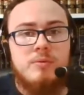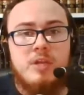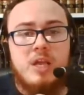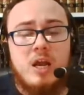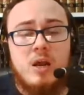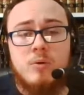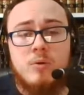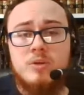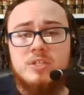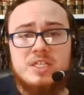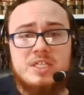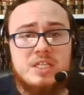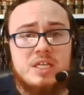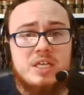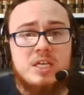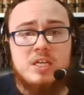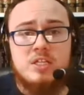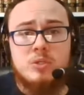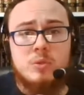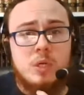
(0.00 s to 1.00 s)
hours a
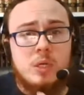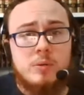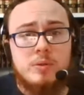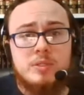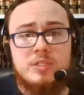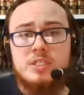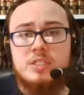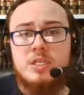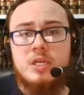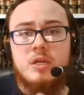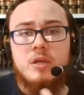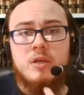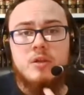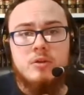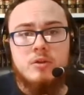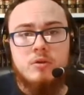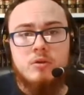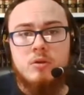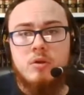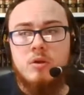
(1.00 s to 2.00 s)
day, 2 hours a day
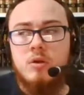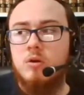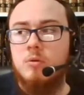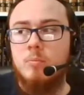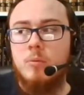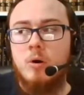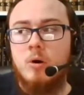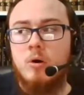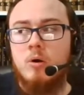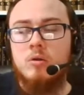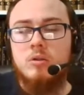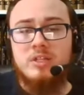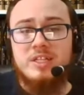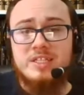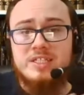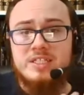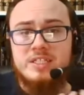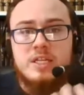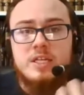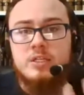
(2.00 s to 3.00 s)
or more,
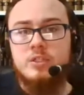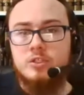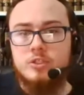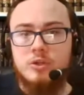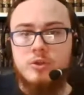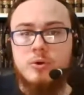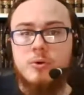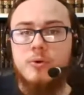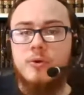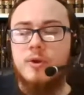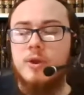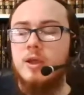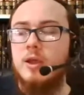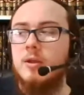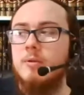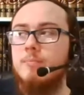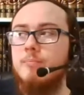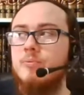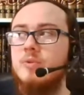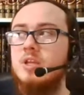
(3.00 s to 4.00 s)
listening to the
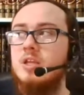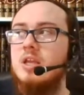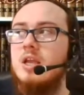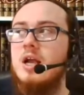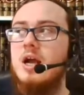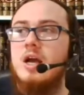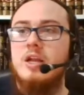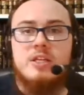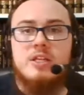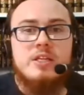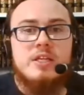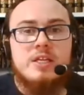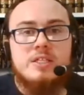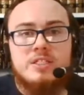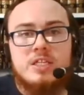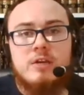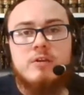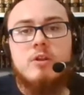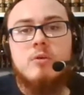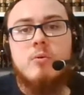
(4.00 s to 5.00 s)
Quran. I didn't
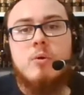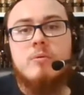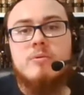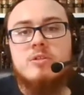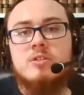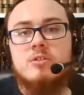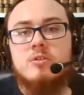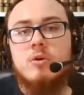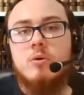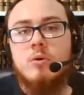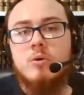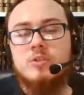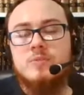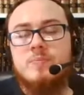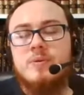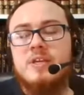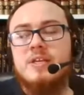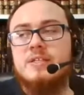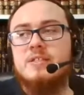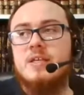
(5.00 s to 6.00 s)
necessarily know what was
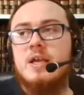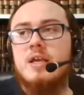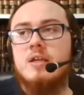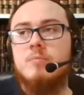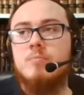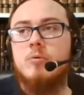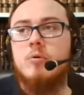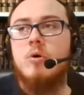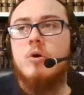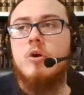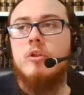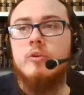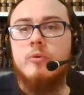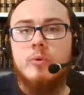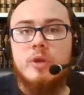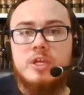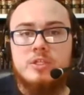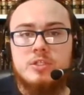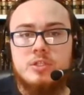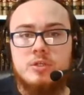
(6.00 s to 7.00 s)
being said, but on the
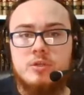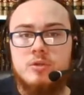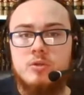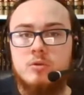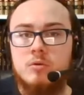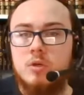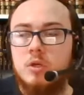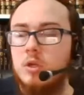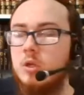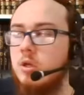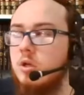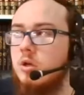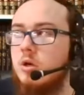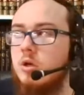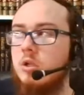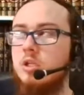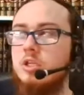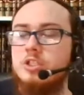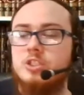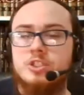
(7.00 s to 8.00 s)
way to
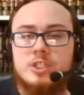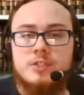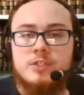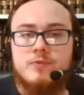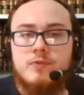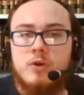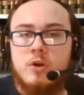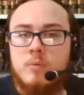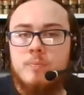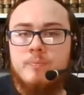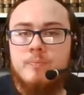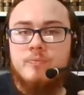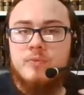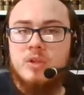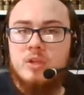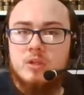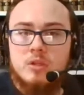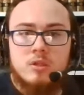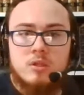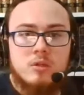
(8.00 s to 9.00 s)
college, sixth form,
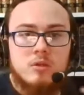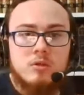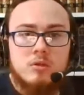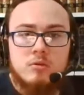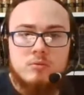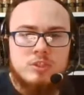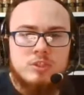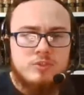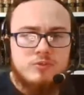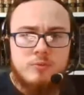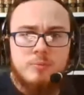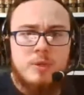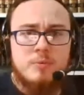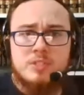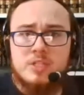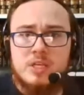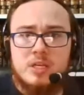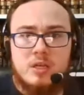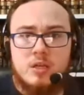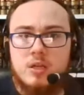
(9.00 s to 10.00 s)
which for me
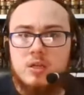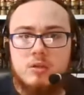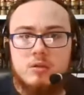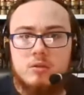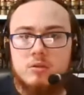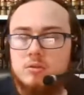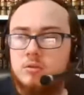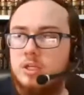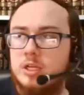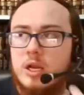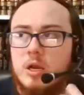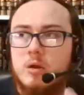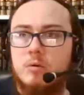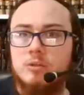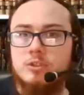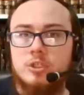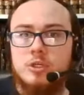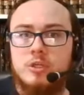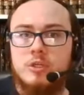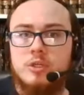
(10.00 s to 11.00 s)
was like an hour
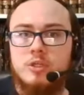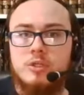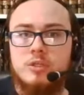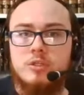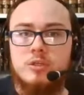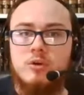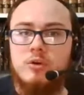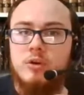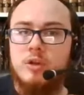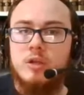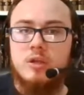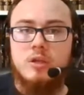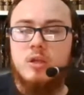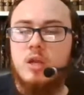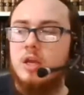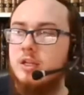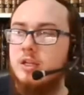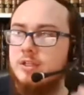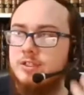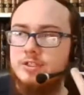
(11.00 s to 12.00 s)
journey, or
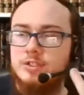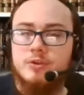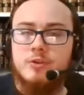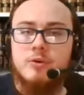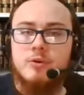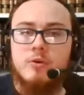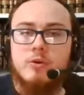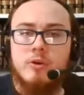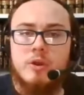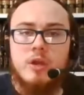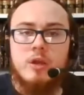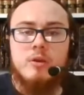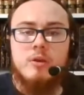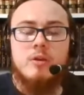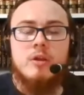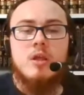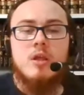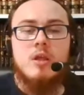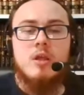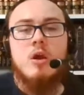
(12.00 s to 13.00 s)
I'd listen to the Quran.
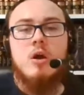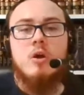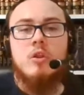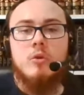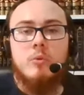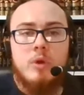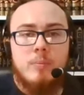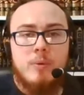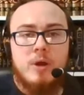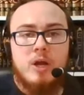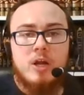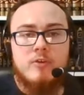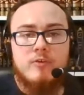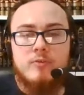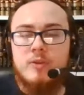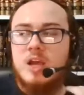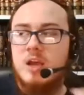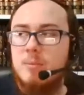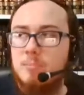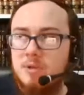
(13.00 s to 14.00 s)
On the way back
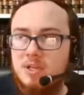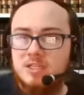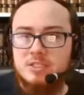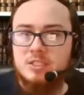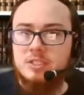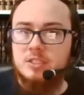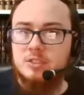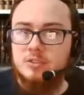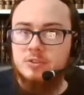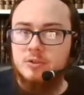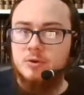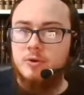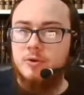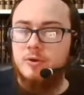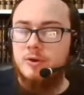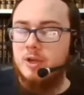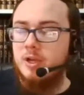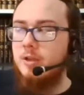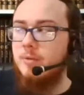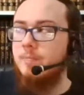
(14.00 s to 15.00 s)
from that, I'd be listening to the
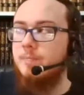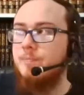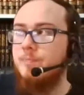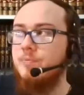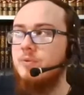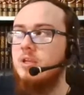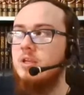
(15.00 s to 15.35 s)
Quran,